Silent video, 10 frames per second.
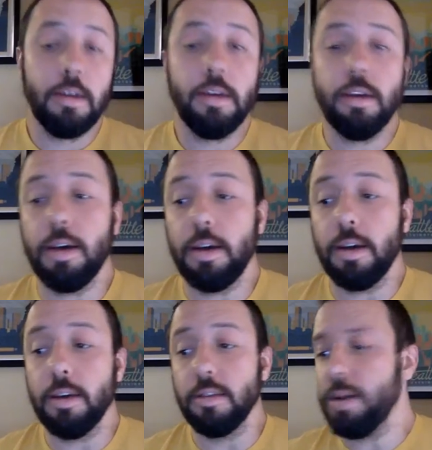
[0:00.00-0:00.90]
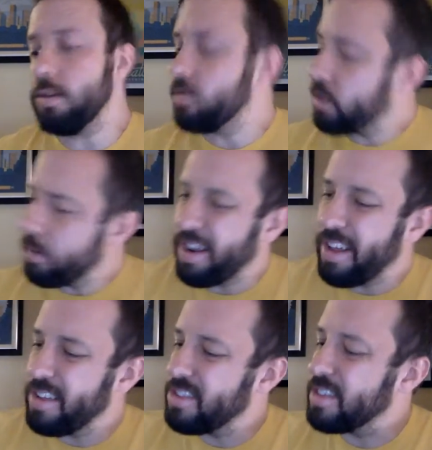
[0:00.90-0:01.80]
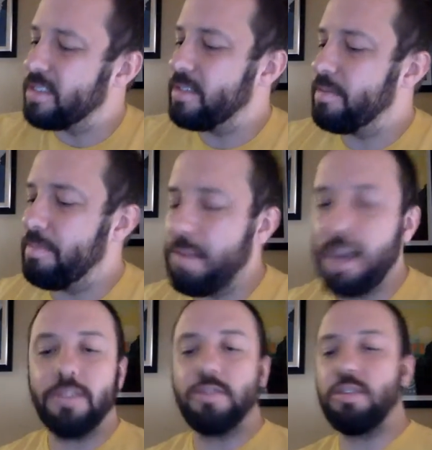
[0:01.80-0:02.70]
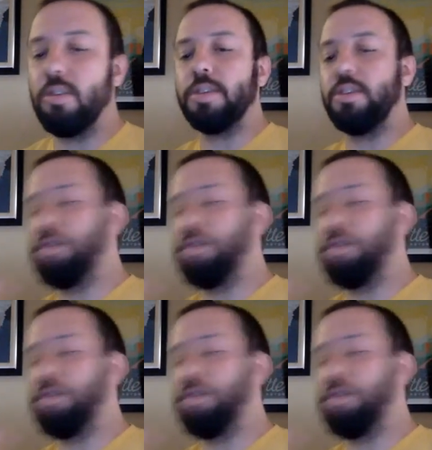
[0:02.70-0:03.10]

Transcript: As medical terminology is, man, there's so much you do